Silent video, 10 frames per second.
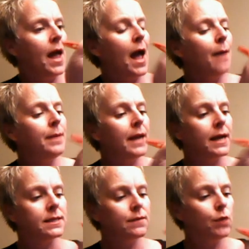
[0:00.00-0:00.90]
And
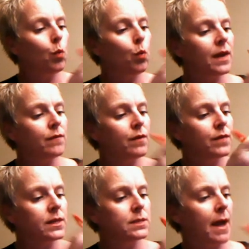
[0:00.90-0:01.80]
because of the weave of
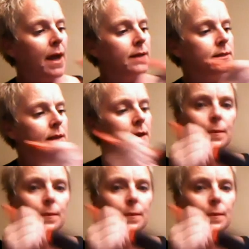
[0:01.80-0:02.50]
this basket,